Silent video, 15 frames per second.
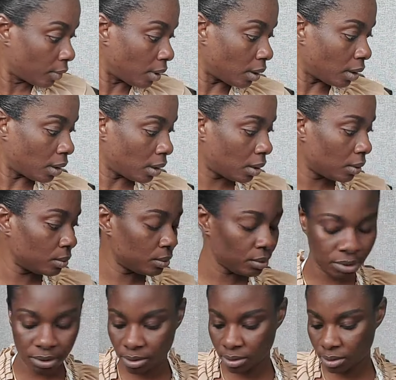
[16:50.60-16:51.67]
are out.
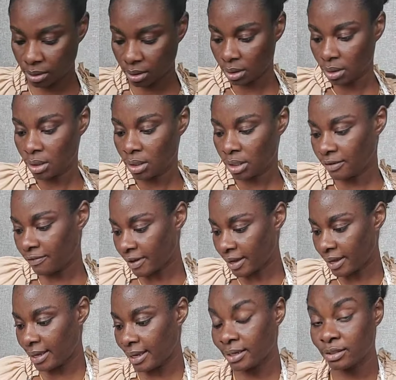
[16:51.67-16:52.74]
If I
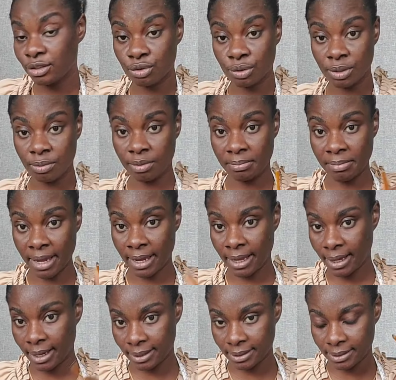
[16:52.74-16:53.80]
can't do it with my
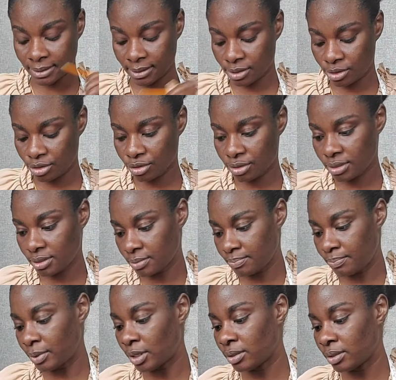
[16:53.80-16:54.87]
hand, use a
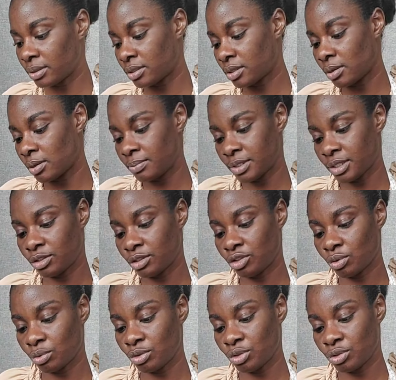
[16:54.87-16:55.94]
blunt object.
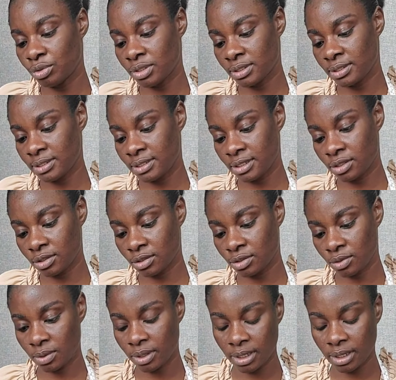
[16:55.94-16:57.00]
Don't use a scissors
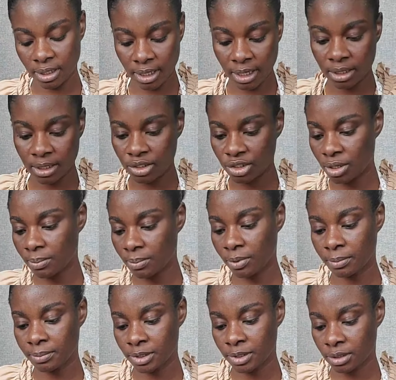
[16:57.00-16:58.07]
or any kind of sharp
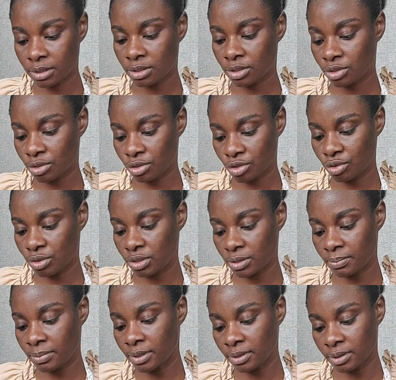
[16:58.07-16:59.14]
objects. Just use a
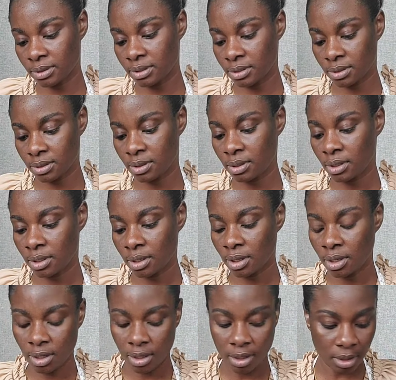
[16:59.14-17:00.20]
blunt
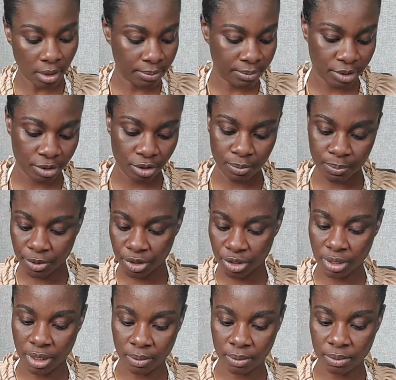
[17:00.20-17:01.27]
object to push
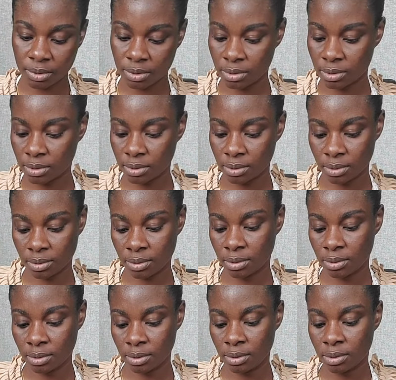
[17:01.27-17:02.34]
it out.
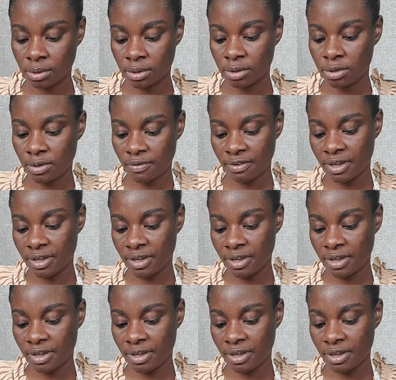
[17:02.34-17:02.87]
So if you